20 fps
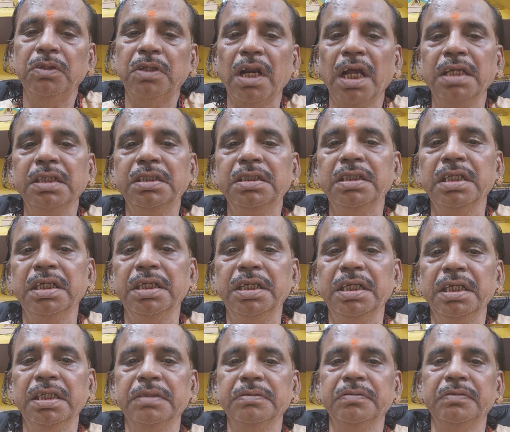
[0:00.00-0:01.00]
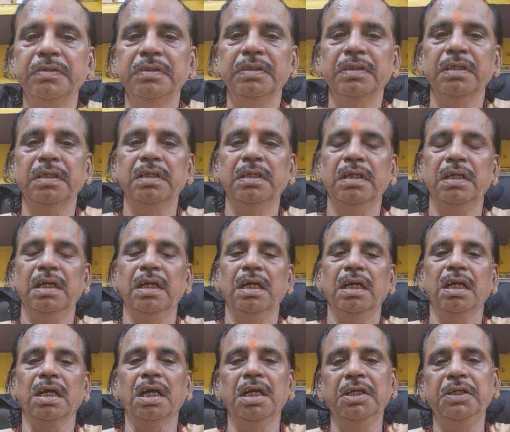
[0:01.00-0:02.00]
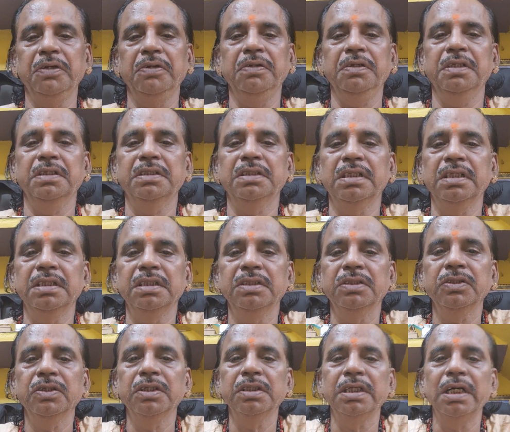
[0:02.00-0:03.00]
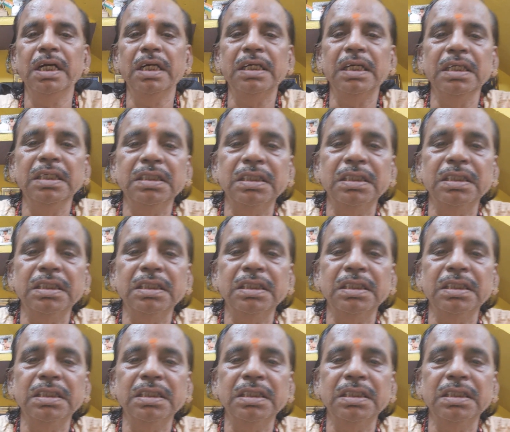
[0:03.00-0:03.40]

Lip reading: thrice a day, continuously, so that